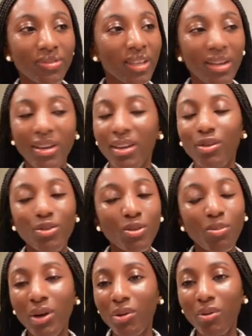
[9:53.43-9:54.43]
And there was a
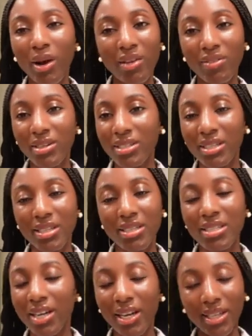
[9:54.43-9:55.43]
point where I even stayed
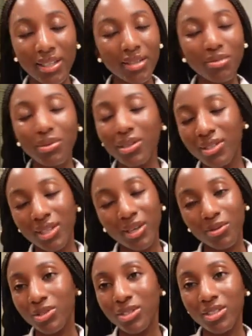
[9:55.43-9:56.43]
silent because I
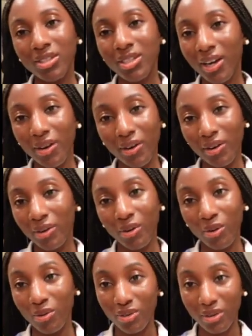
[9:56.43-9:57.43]
was just tired and
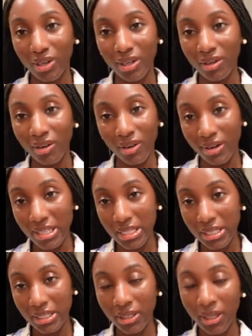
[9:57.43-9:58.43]
over it,
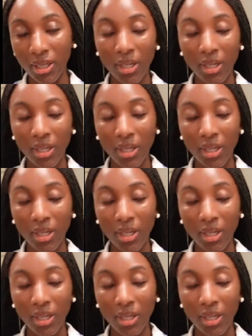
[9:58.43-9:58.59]
honestly.